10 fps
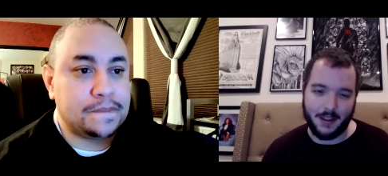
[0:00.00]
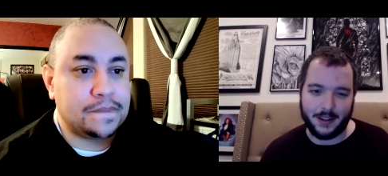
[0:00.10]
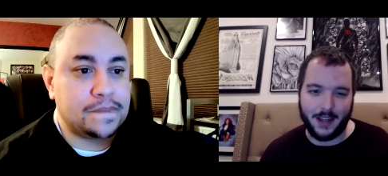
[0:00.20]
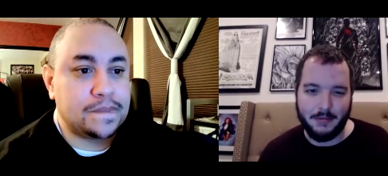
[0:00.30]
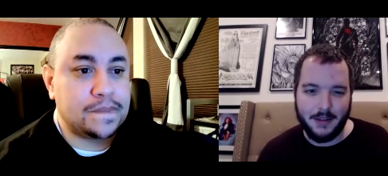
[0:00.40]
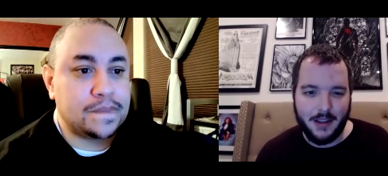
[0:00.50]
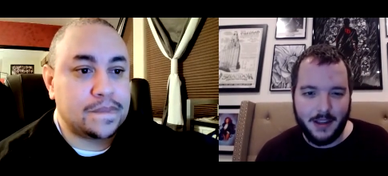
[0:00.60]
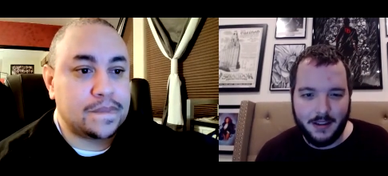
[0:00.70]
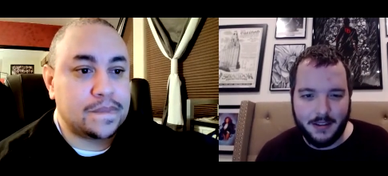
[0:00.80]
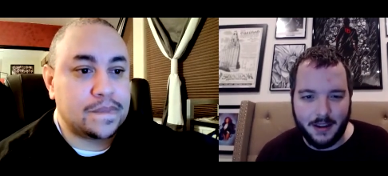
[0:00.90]
Speaker 1: or something like that.
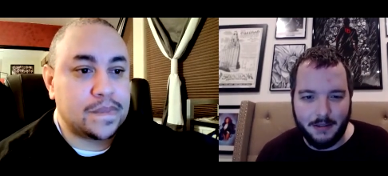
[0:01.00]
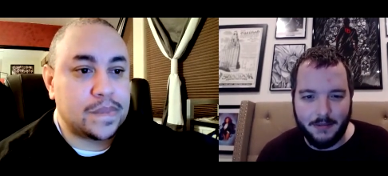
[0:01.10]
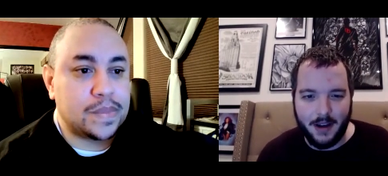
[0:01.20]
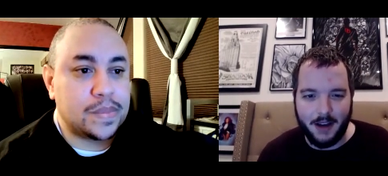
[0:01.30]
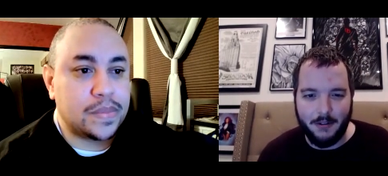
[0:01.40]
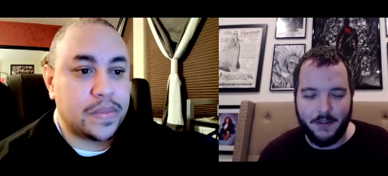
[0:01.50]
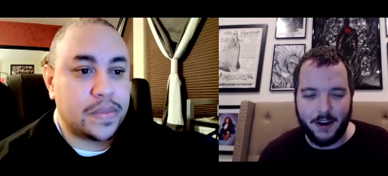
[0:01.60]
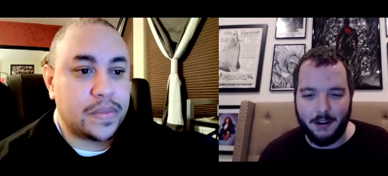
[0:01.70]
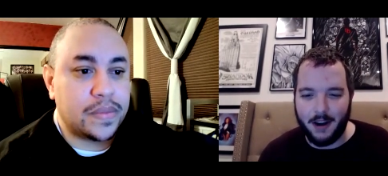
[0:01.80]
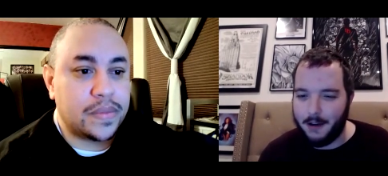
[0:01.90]
So we'll
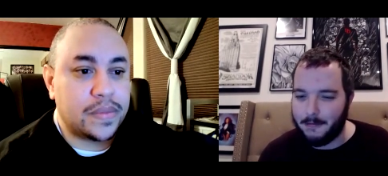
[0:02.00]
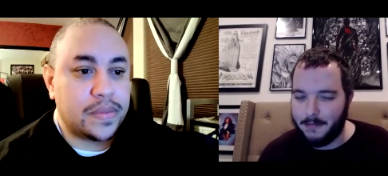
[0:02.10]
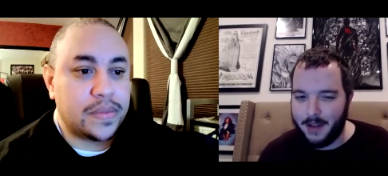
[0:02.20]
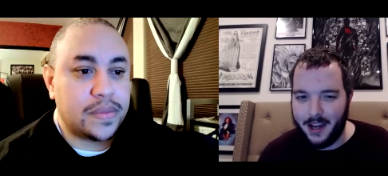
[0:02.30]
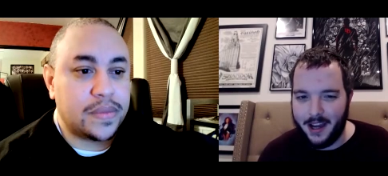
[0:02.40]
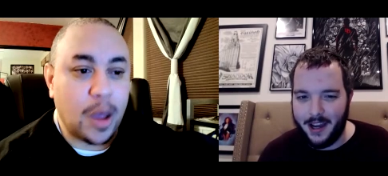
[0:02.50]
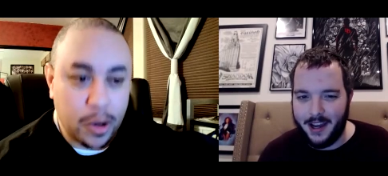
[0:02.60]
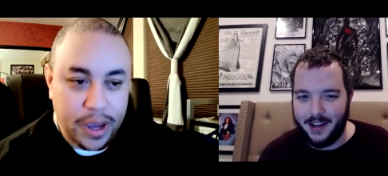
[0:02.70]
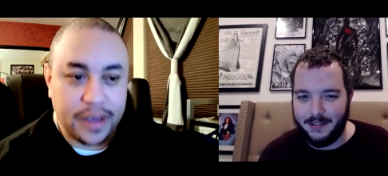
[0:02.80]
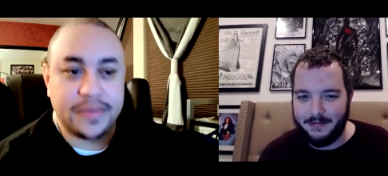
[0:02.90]
figure it out.
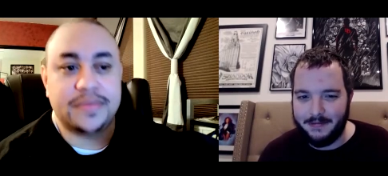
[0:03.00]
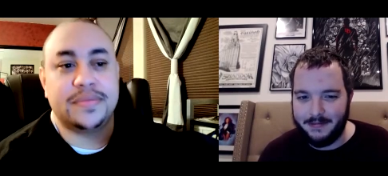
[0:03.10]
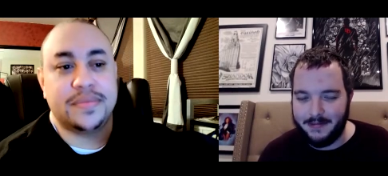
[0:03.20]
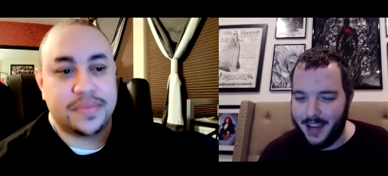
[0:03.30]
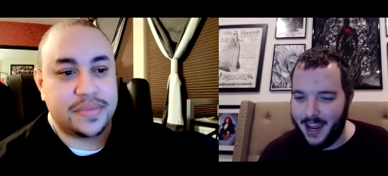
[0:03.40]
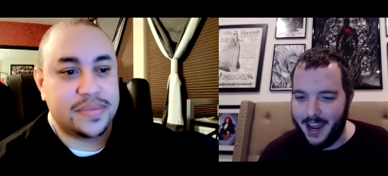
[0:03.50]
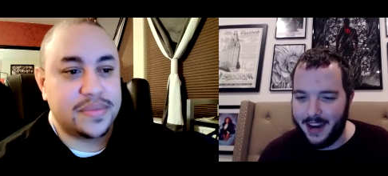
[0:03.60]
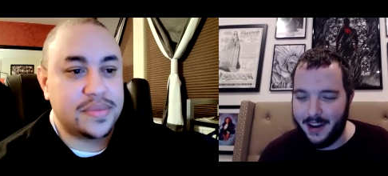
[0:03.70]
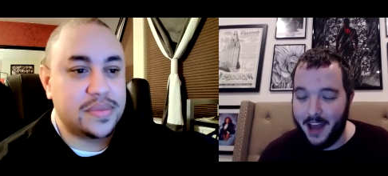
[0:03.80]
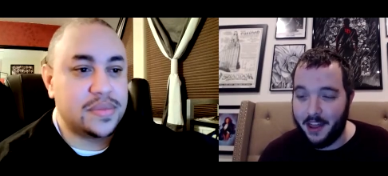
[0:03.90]
Okay.
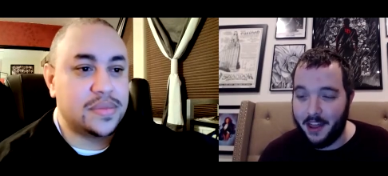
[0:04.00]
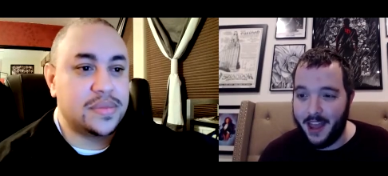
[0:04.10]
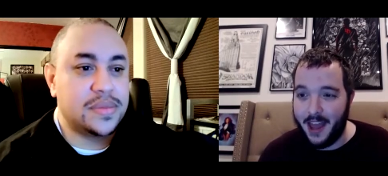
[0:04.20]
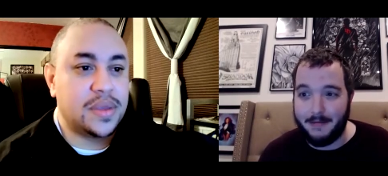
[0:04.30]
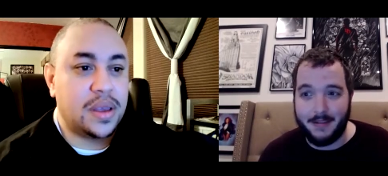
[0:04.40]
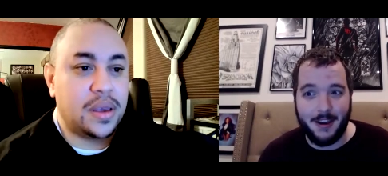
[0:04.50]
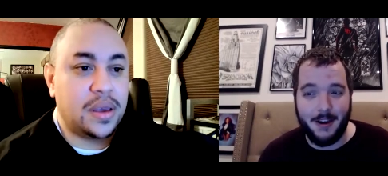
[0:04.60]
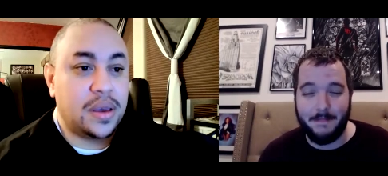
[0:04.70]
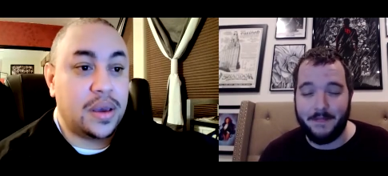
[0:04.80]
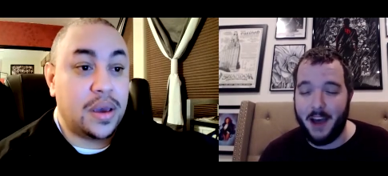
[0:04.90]
And other than that,
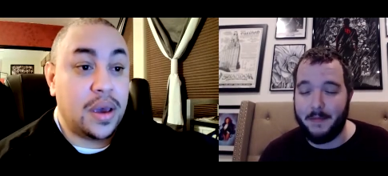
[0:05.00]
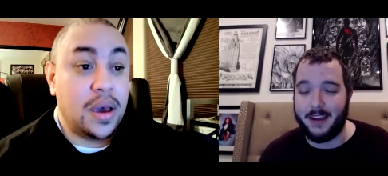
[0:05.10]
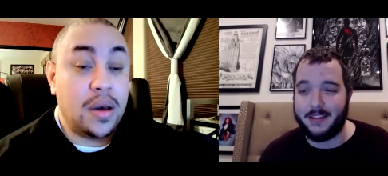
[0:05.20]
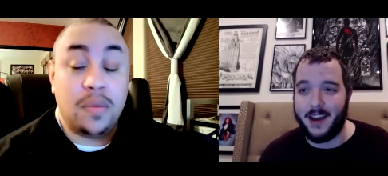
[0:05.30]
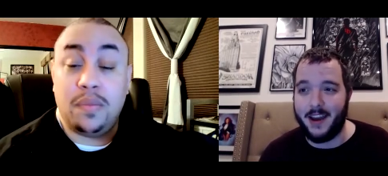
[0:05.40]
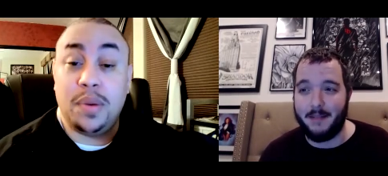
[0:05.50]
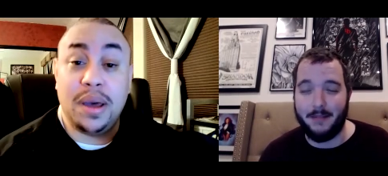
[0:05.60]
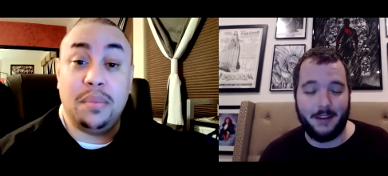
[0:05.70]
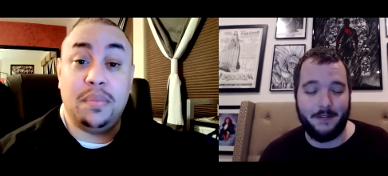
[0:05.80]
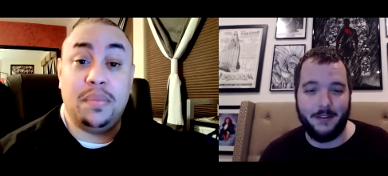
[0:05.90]
so that'll be exciting.
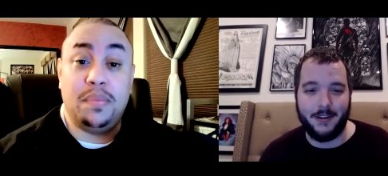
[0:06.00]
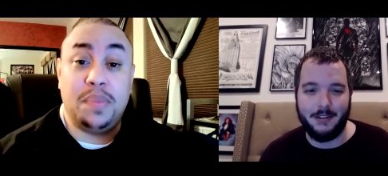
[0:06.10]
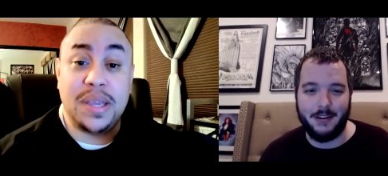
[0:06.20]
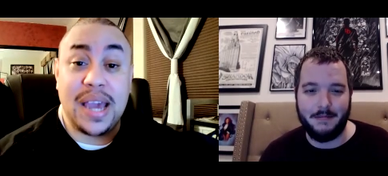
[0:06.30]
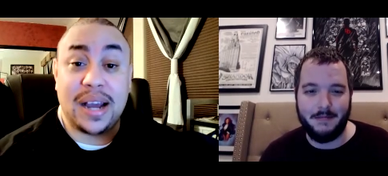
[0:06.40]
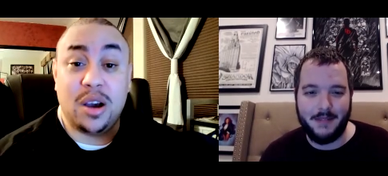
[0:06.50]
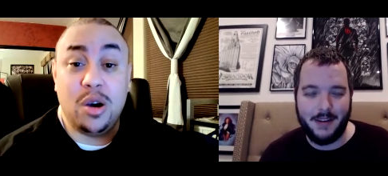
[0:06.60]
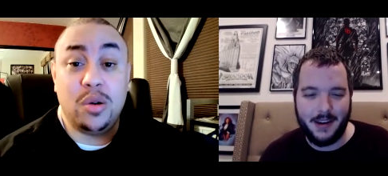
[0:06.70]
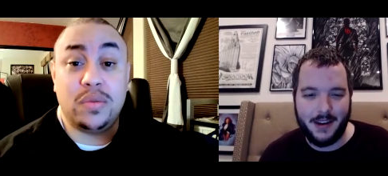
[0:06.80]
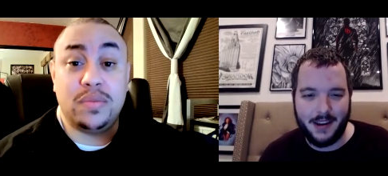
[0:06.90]
Speaker 2: Looking forward to it. Yeah,
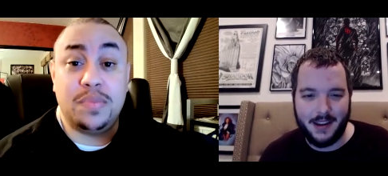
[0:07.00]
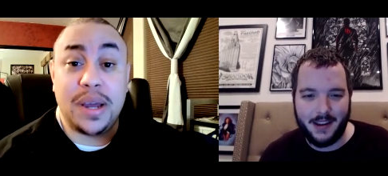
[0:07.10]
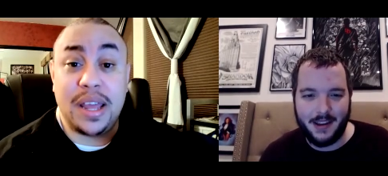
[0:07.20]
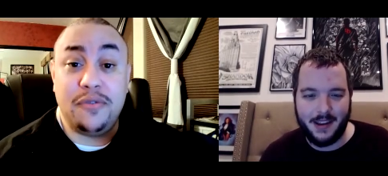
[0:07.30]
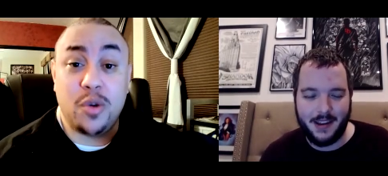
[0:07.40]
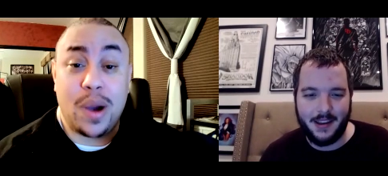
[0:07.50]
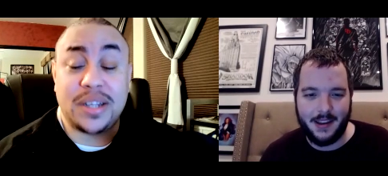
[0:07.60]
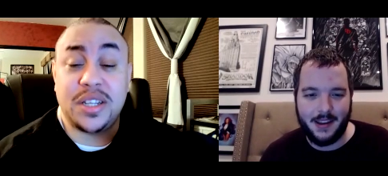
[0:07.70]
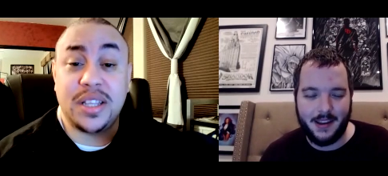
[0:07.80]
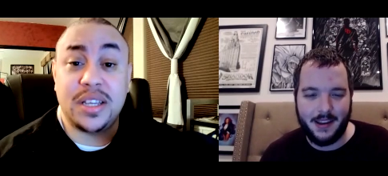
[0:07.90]
but if you're
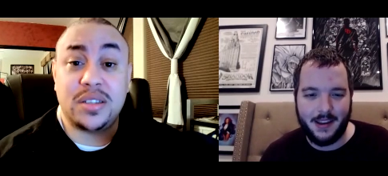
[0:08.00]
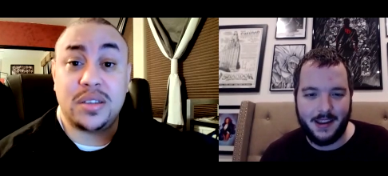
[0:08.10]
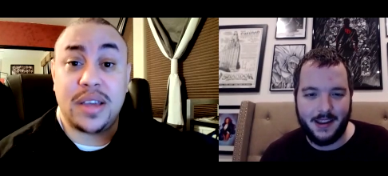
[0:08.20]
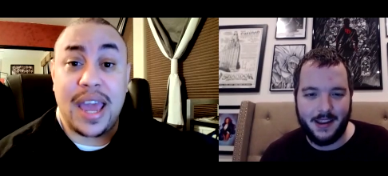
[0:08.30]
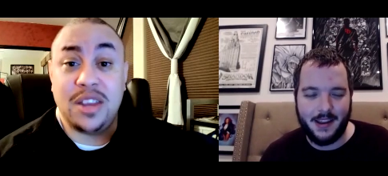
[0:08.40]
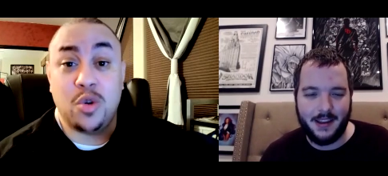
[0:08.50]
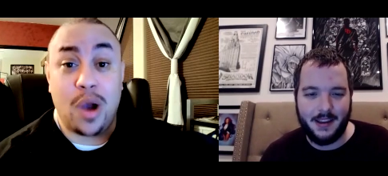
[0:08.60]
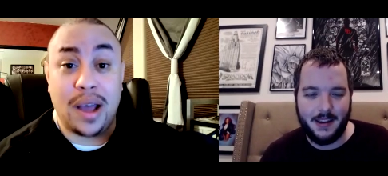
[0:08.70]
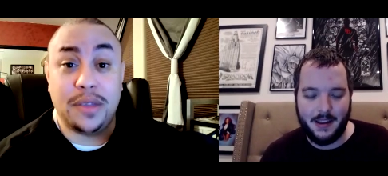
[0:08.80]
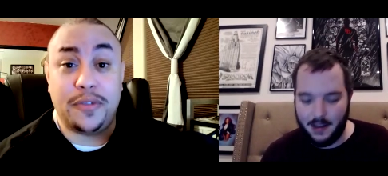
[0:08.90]
watching this and
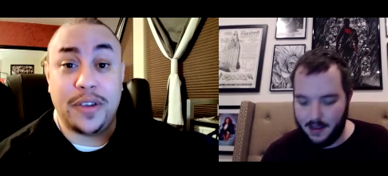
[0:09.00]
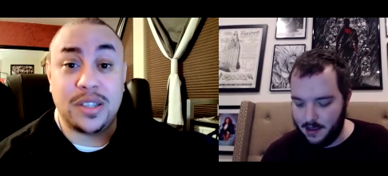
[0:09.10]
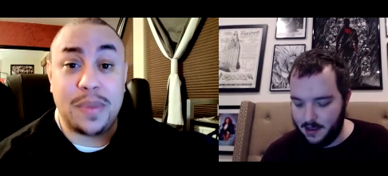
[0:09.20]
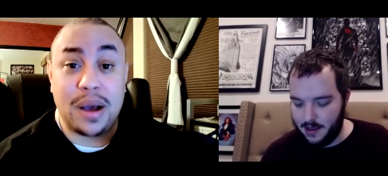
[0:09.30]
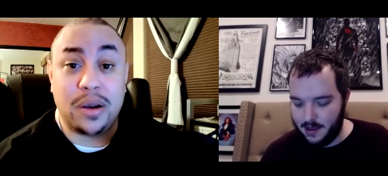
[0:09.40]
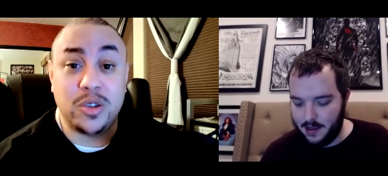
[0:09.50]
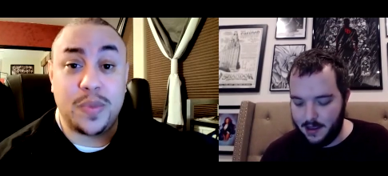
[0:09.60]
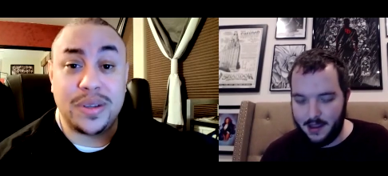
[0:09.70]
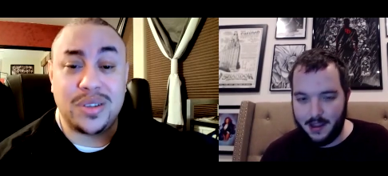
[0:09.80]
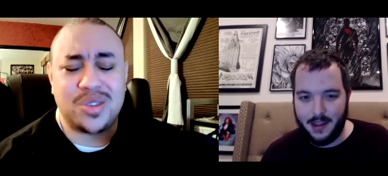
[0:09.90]
you're on the fence about
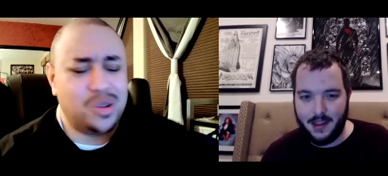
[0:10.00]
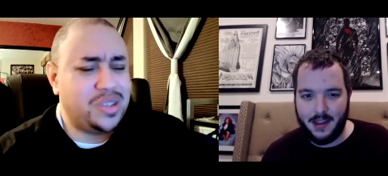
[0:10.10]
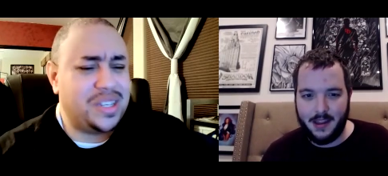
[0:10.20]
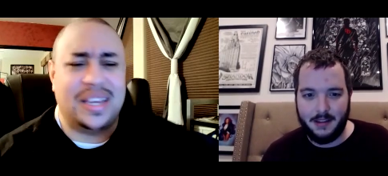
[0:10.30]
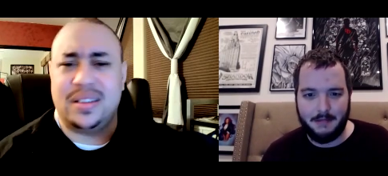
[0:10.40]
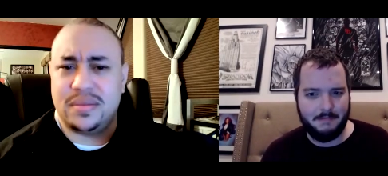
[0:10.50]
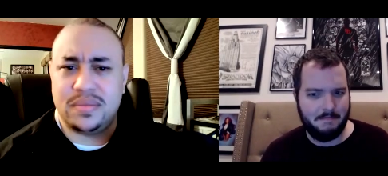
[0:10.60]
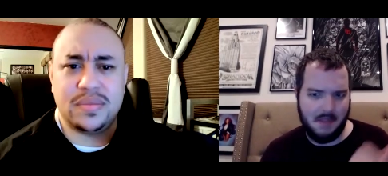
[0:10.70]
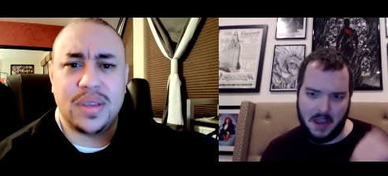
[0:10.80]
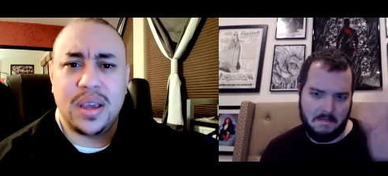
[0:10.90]
Ghostbusters, go see it.
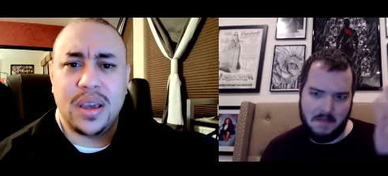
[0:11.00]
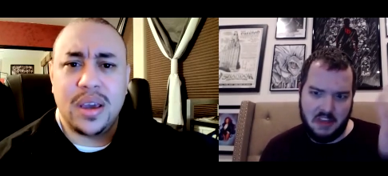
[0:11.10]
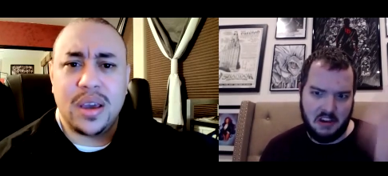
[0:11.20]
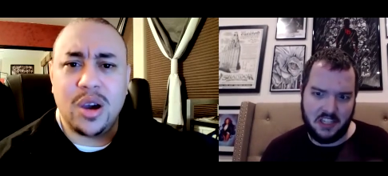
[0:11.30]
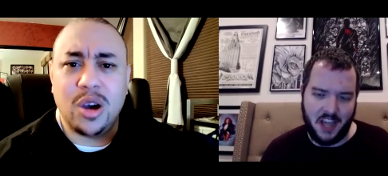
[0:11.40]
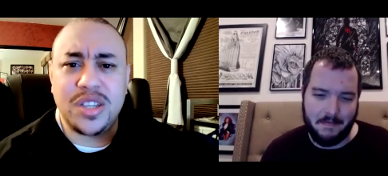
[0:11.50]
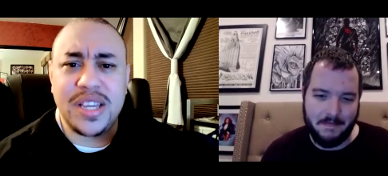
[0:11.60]
Yeah, it's a
Speaker 1: good time. Go